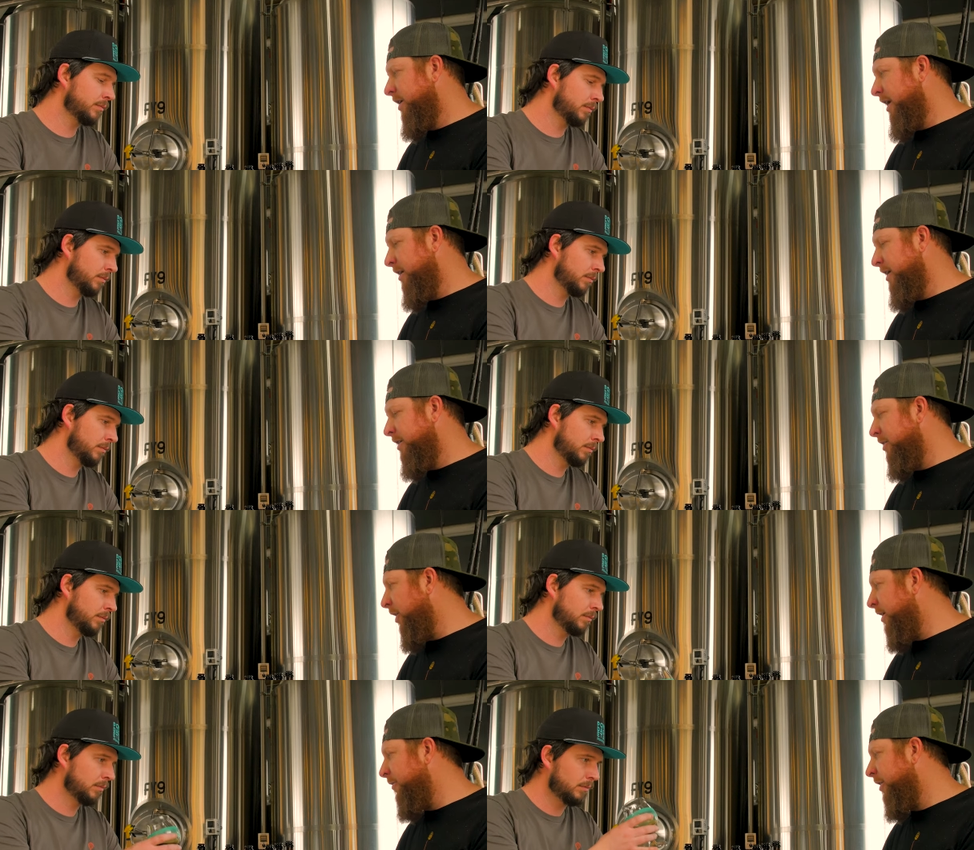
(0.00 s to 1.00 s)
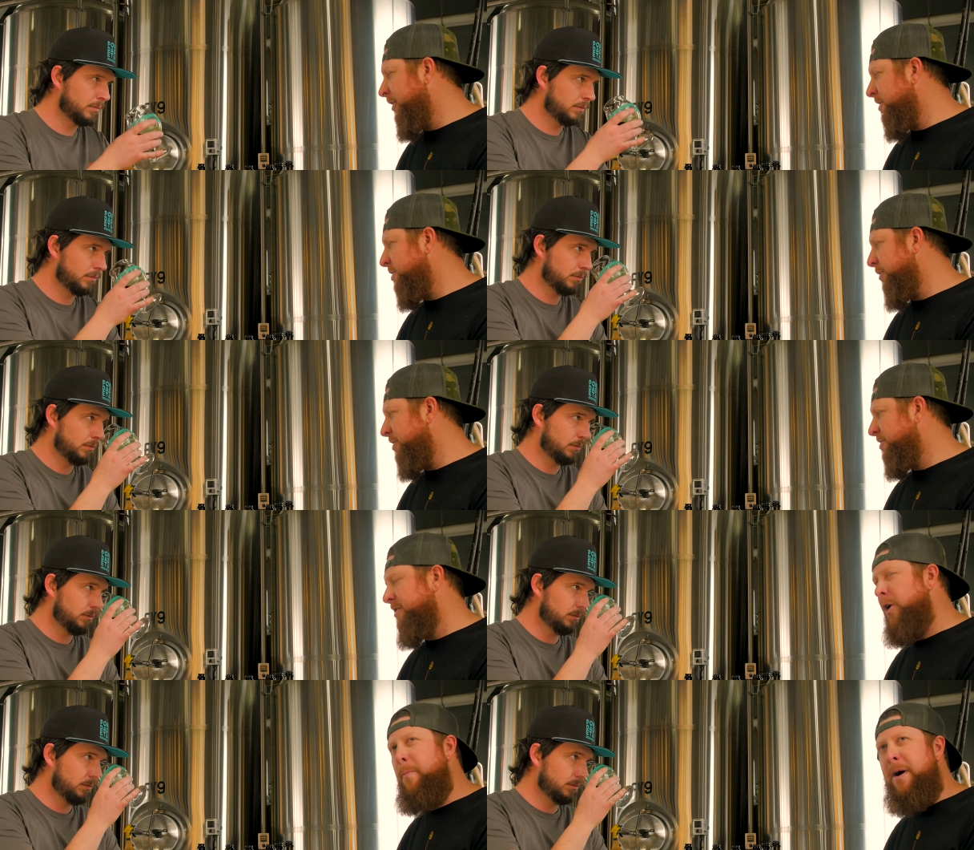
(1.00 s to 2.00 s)
Speaker 1: Yeah, and a lot of our customers,
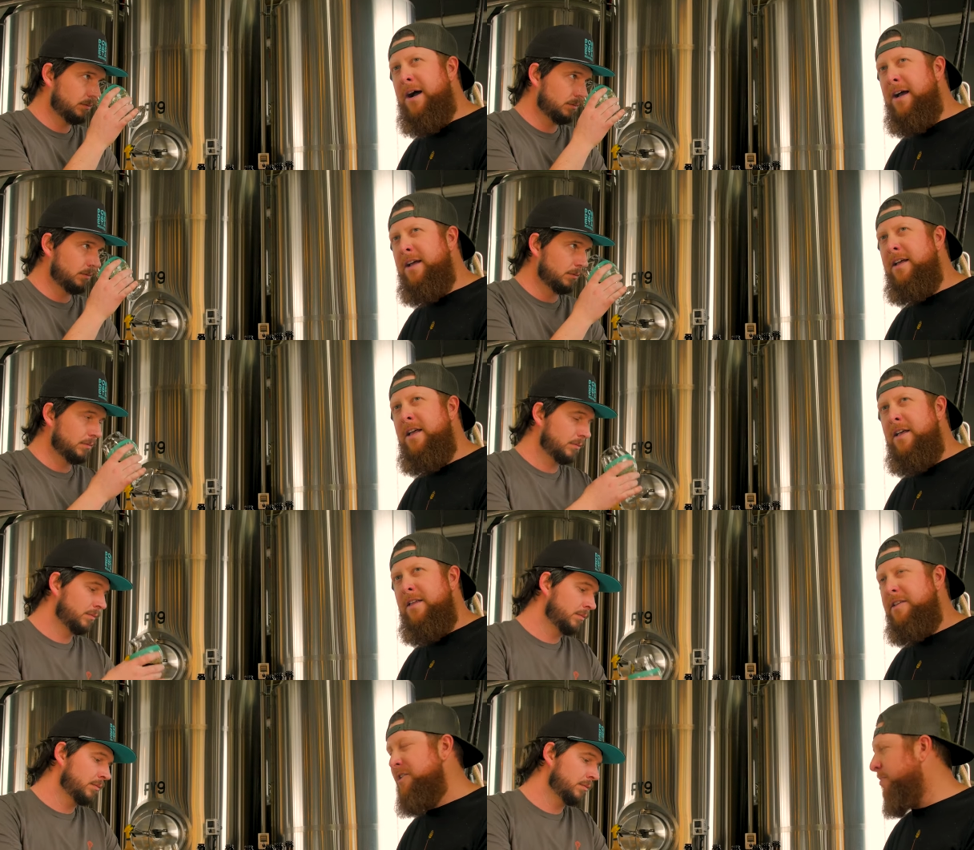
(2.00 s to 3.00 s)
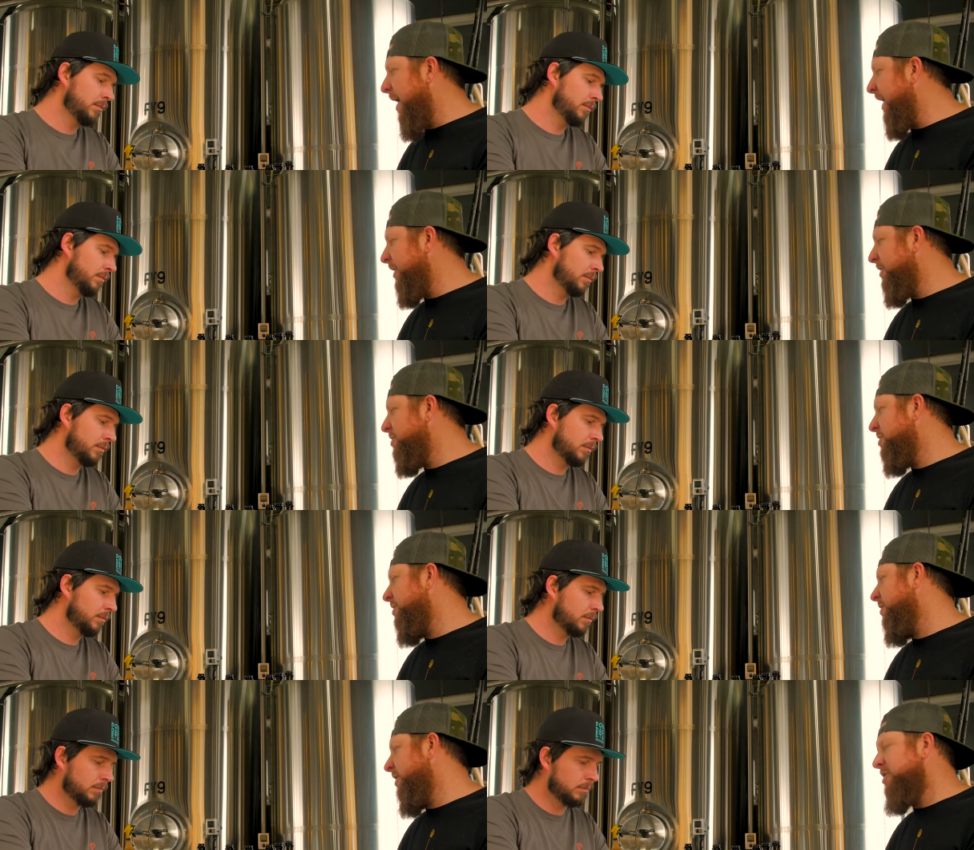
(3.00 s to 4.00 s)
they'll buy these package,
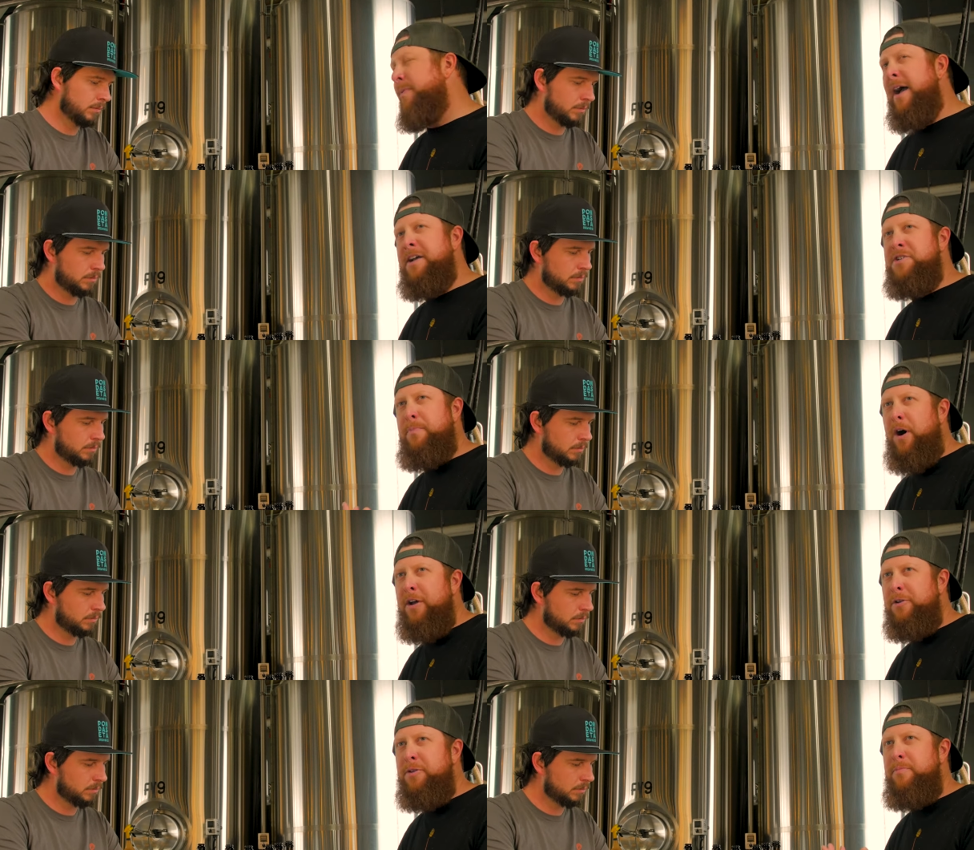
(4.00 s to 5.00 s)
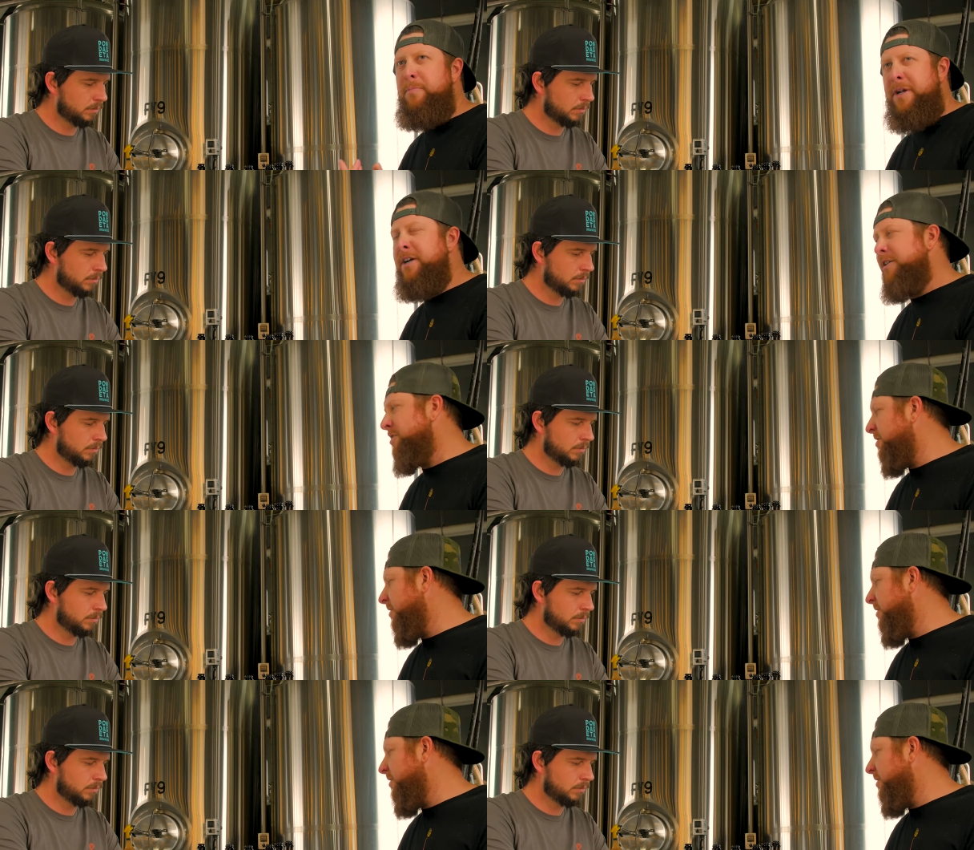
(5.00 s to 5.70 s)
these package bottled beers.